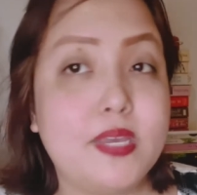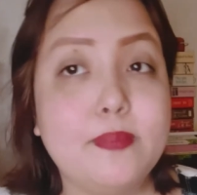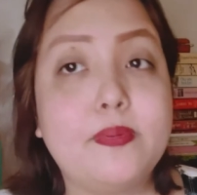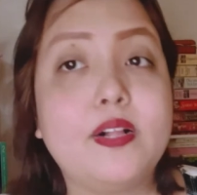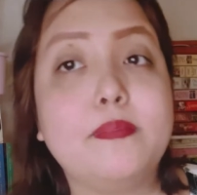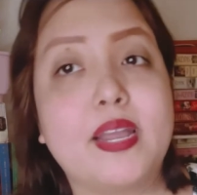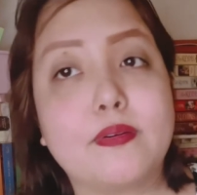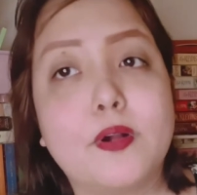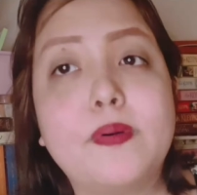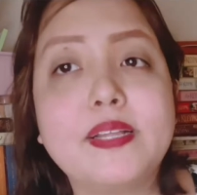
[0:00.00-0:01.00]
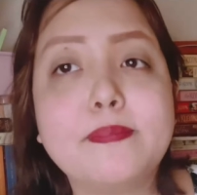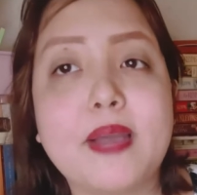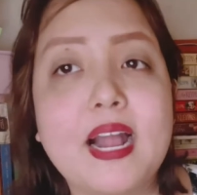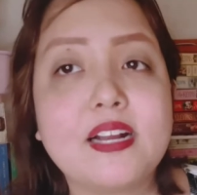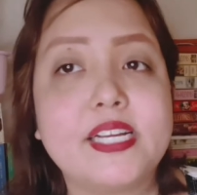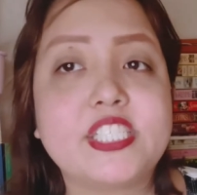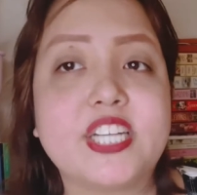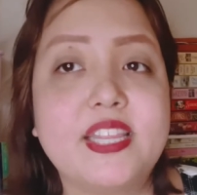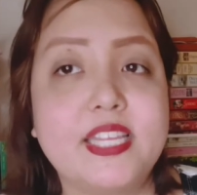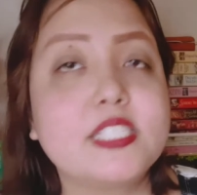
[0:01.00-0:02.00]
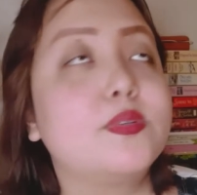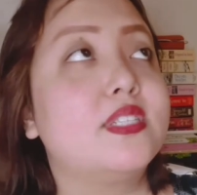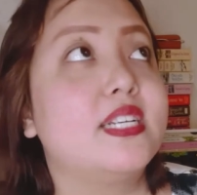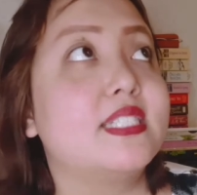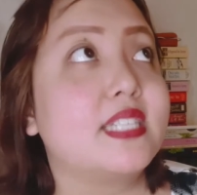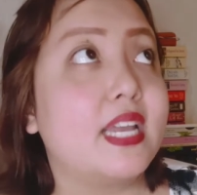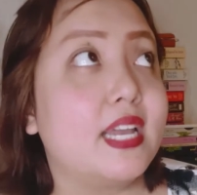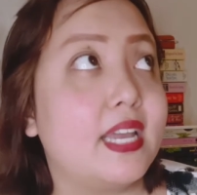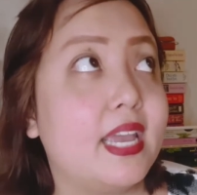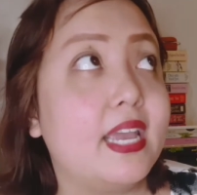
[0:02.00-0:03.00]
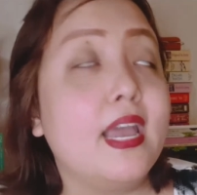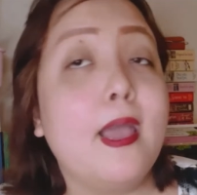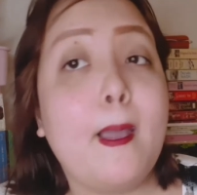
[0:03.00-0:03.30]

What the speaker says: People by Rowan Parrish, and this one is a